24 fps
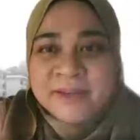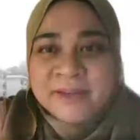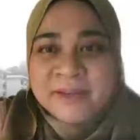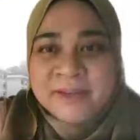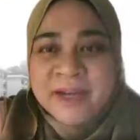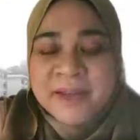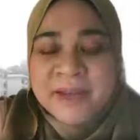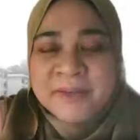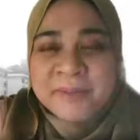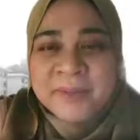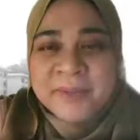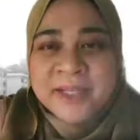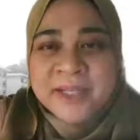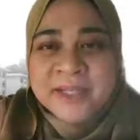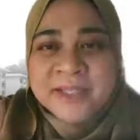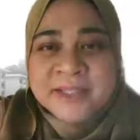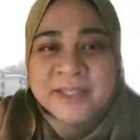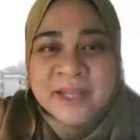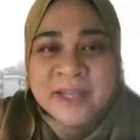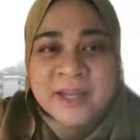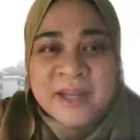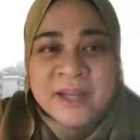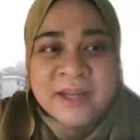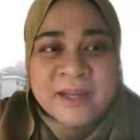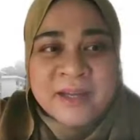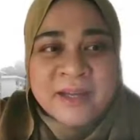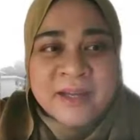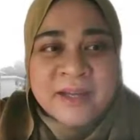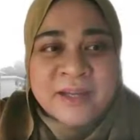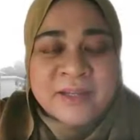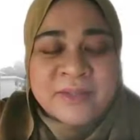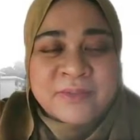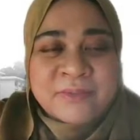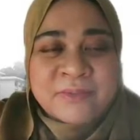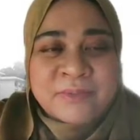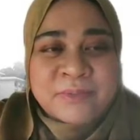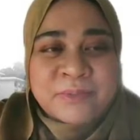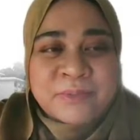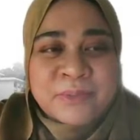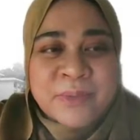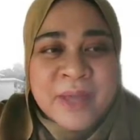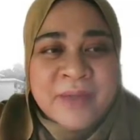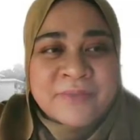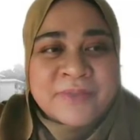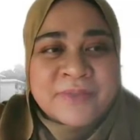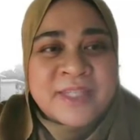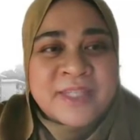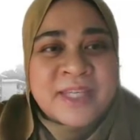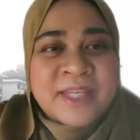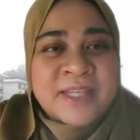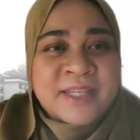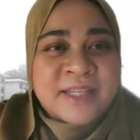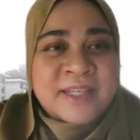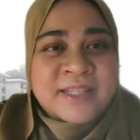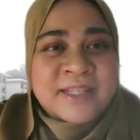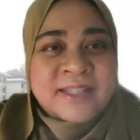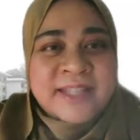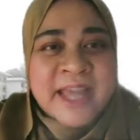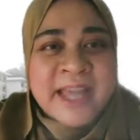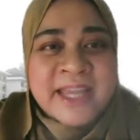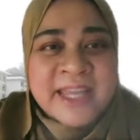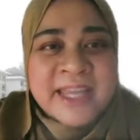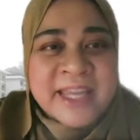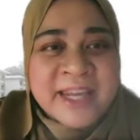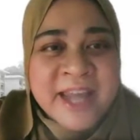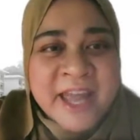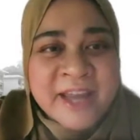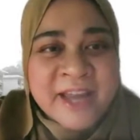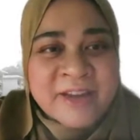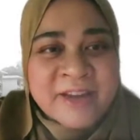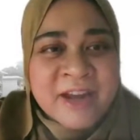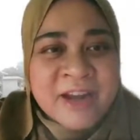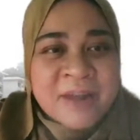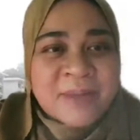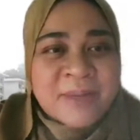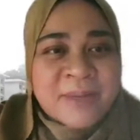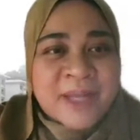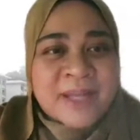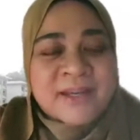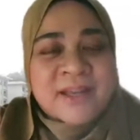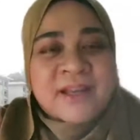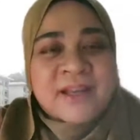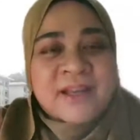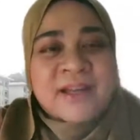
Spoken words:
right? Because we have seen the Sankey diagram that